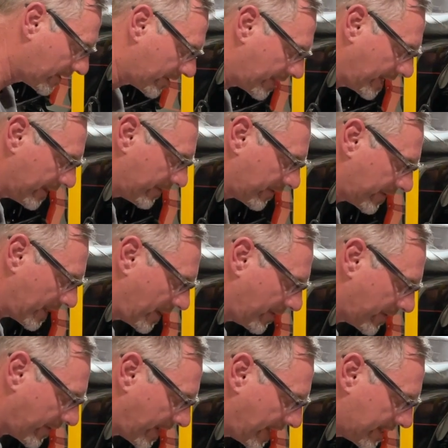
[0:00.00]
right, so now
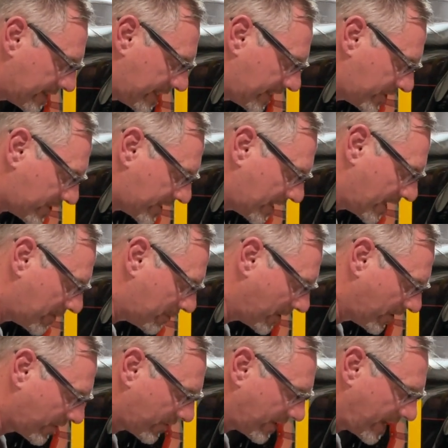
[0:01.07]
we've got tension on
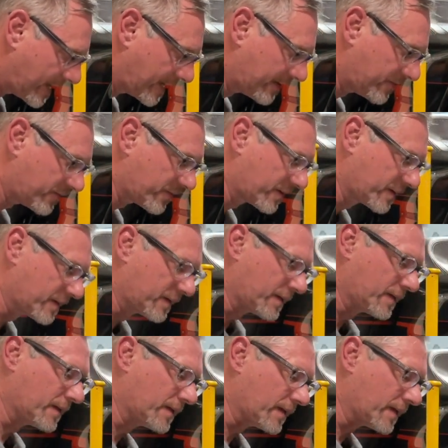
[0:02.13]
both sides.
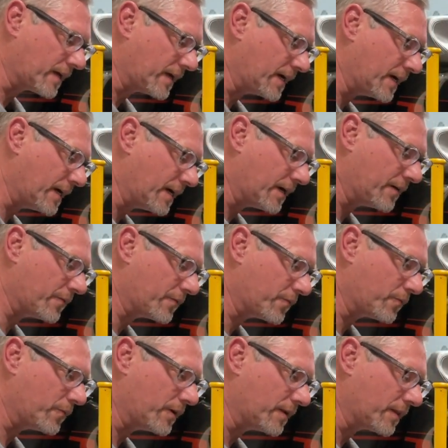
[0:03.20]
Uh,
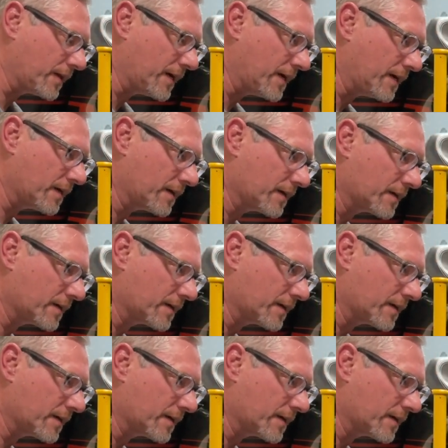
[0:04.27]
we'll, uh,